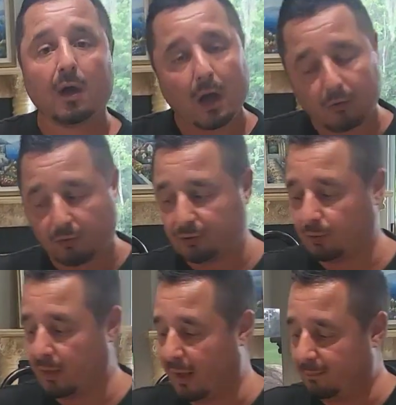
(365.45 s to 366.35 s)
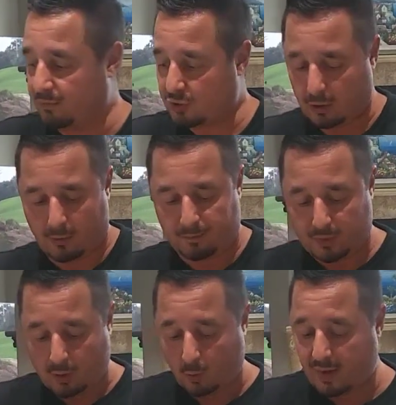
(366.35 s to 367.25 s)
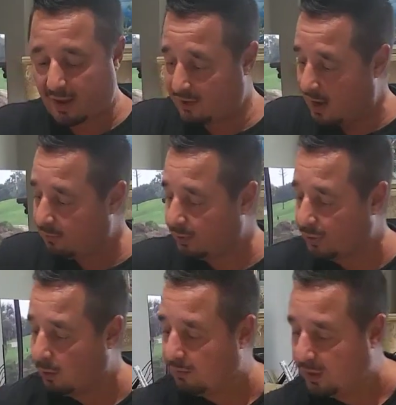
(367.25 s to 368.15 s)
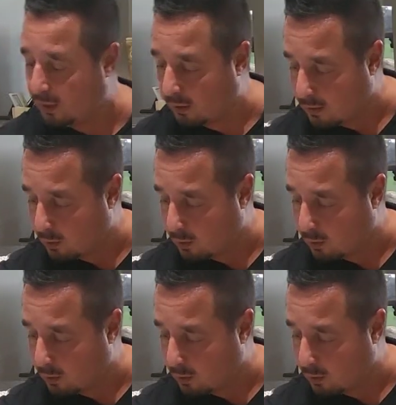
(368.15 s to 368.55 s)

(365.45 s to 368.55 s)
I'll run through that. So we have everything over here.